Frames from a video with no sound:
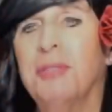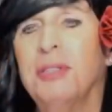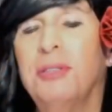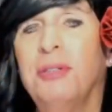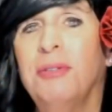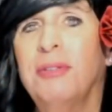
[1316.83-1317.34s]

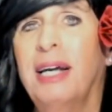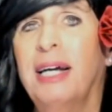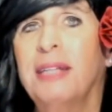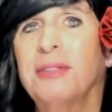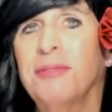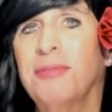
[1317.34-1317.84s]

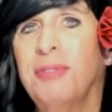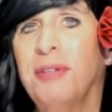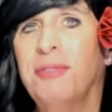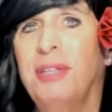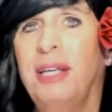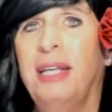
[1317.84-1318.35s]

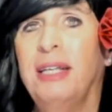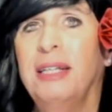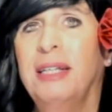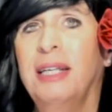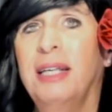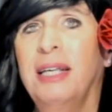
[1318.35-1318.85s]

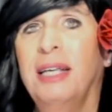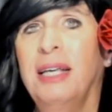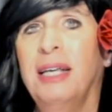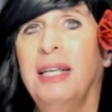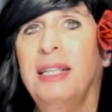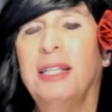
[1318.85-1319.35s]
2015,
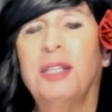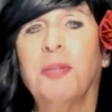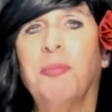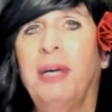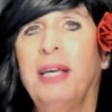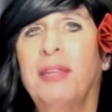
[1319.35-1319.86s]
that the
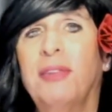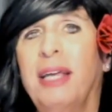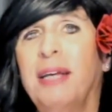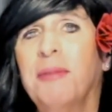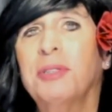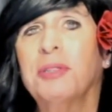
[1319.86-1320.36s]
big
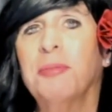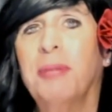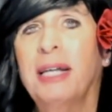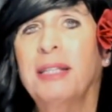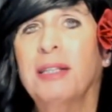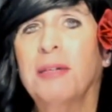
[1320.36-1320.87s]
thing was
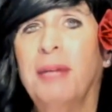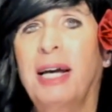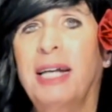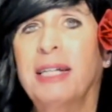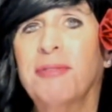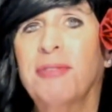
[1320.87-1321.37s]
about
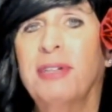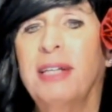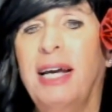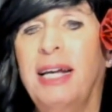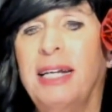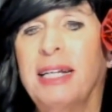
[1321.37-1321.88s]
Nomadic
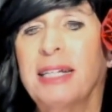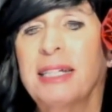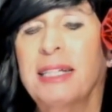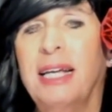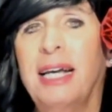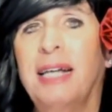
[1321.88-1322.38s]
Fanatic,
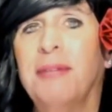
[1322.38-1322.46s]
and